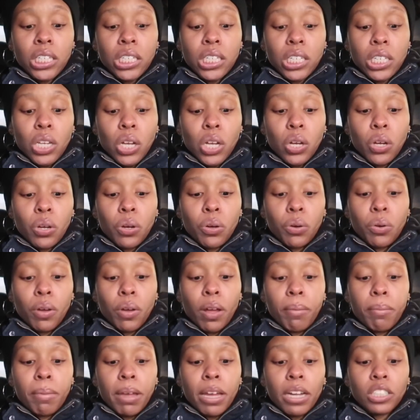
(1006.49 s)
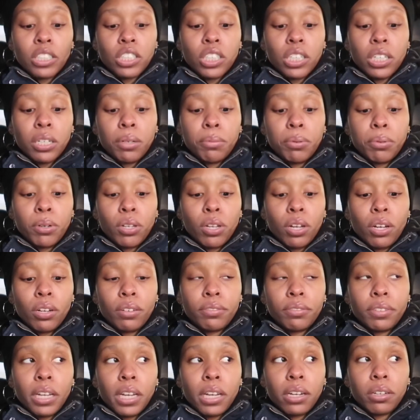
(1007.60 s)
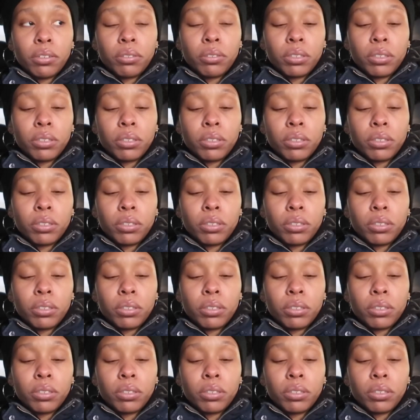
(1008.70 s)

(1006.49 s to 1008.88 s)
So I'm actually gonna pull off now